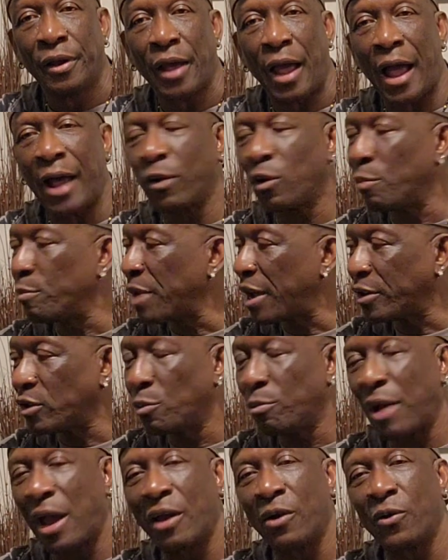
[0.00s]
All when me
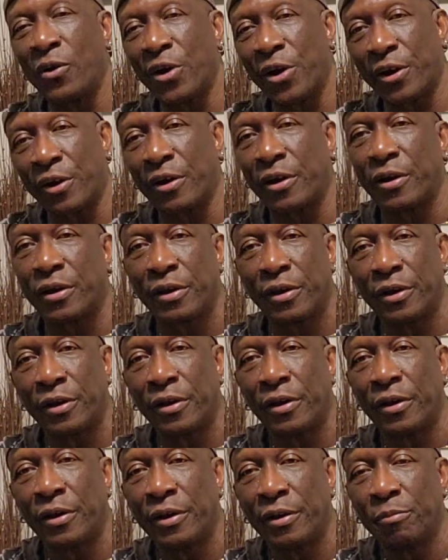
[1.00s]
do my work,
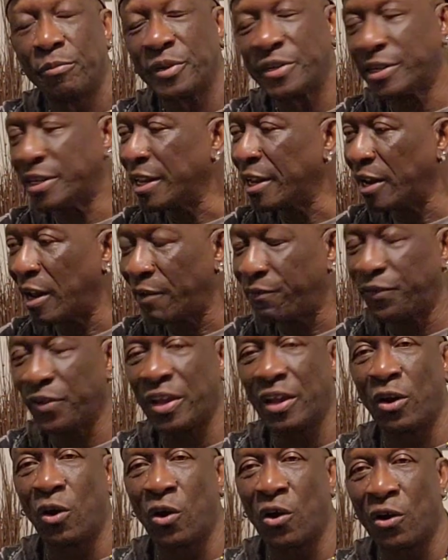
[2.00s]
me still
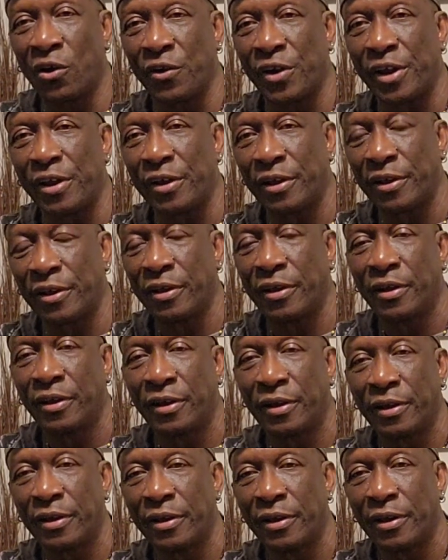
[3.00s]
feel hungry.
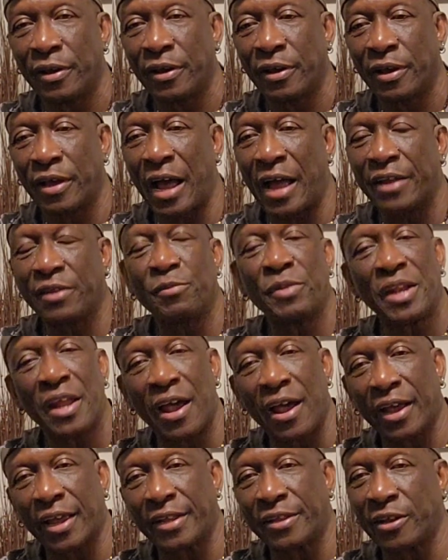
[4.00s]
Cause me
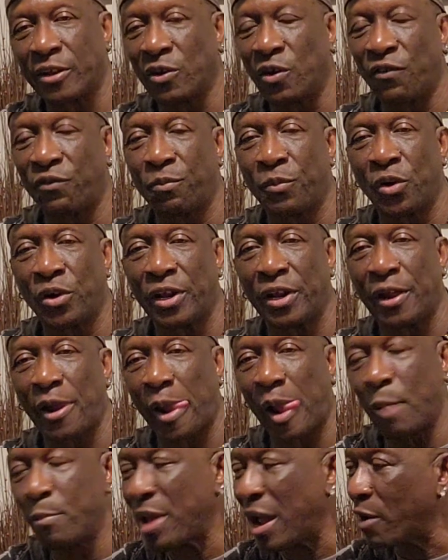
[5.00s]
not get enough money.
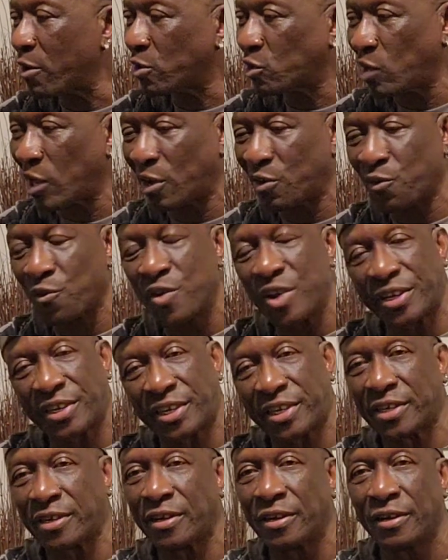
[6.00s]
And me I would take
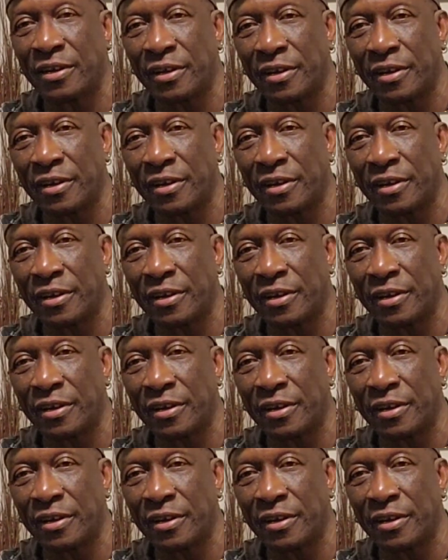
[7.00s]
risk.